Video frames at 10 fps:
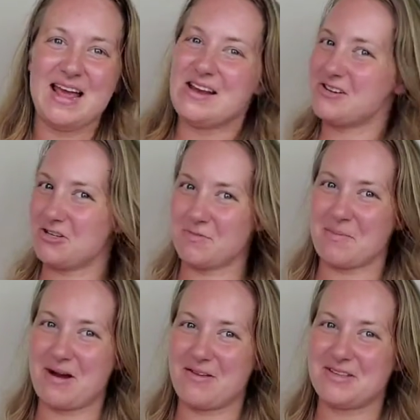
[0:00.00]
Now, do you
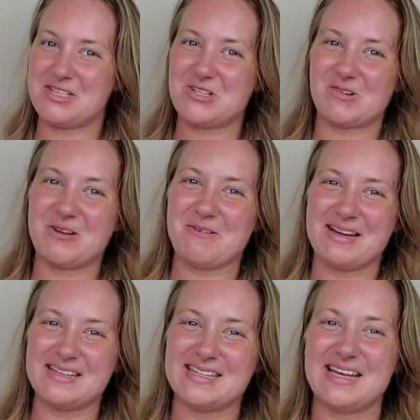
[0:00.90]
remember how this story
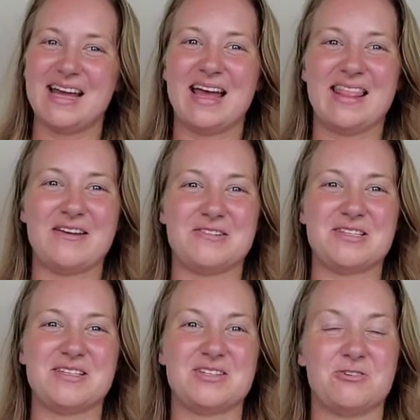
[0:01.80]
went? There was
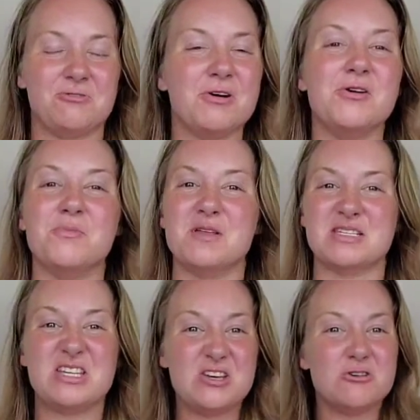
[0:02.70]
this
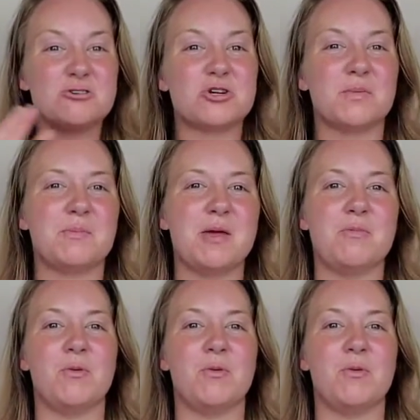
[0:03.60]
huge group of people.